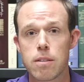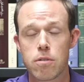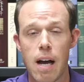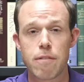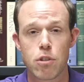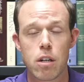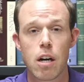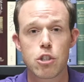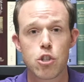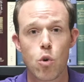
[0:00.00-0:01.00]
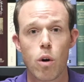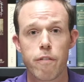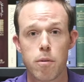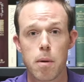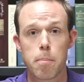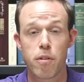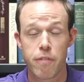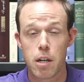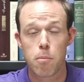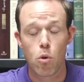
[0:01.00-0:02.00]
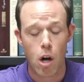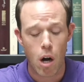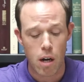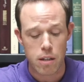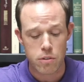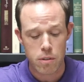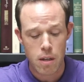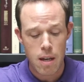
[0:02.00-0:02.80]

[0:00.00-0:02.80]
lives are cut short from a preventable cause.